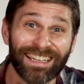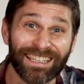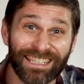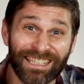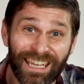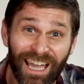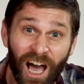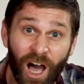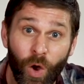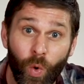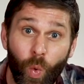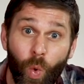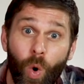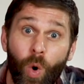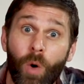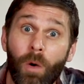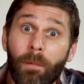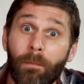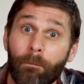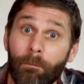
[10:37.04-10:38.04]
and
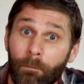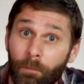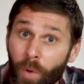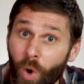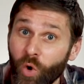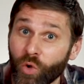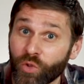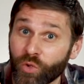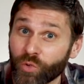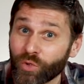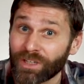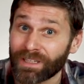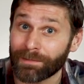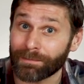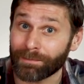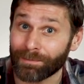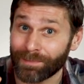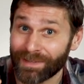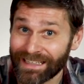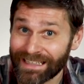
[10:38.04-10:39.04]
Huo both
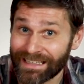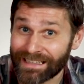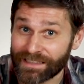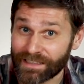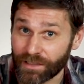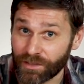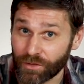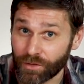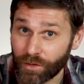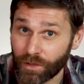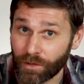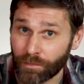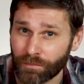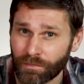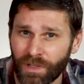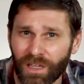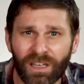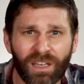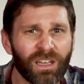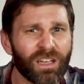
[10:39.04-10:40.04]
treat Bi syndrome.
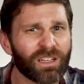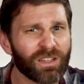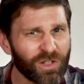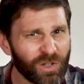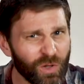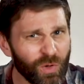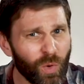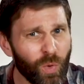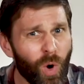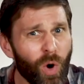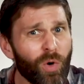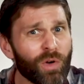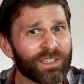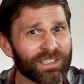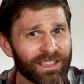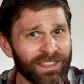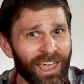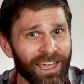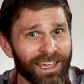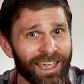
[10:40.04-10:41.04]
Du Huo is
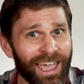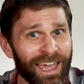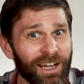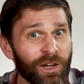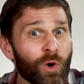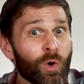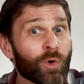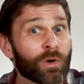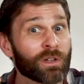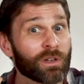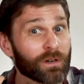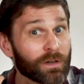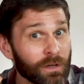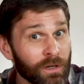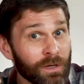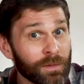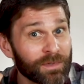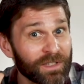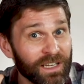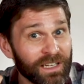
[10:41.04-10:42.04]
in that category,
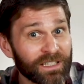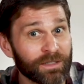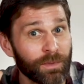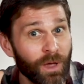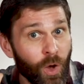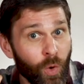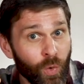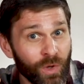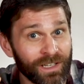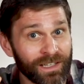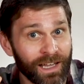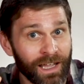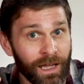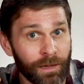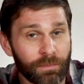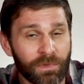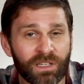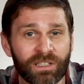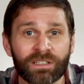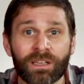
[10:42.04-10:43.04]
herbs that expel wind
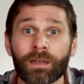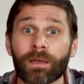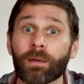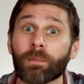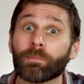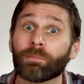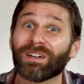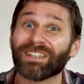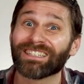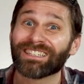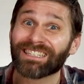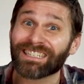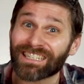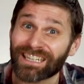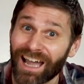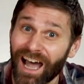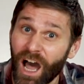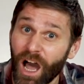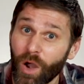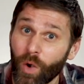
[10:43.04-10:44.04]
dampness, but
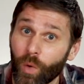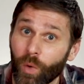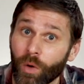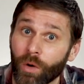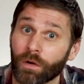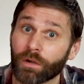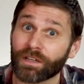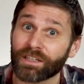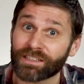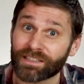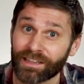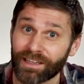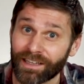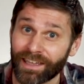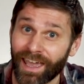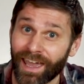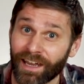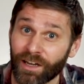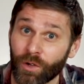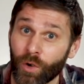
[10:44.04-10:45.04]
Huo is in the
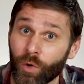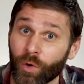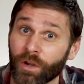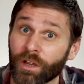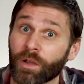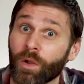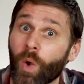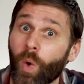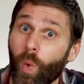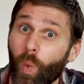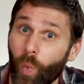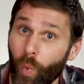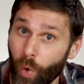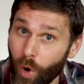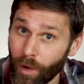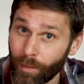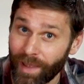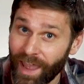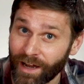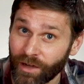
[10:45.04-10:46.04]
category,
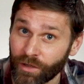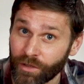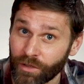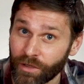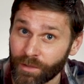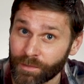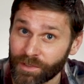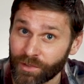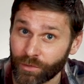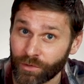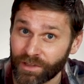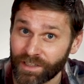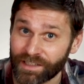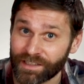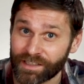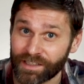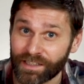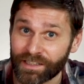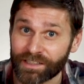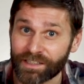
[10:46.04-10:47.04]
warm acrid herbs that
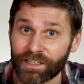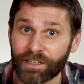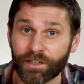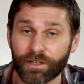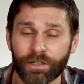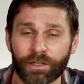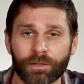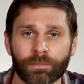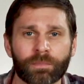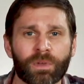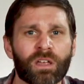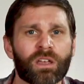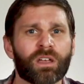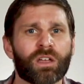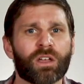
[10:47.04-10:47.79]
release the exterior.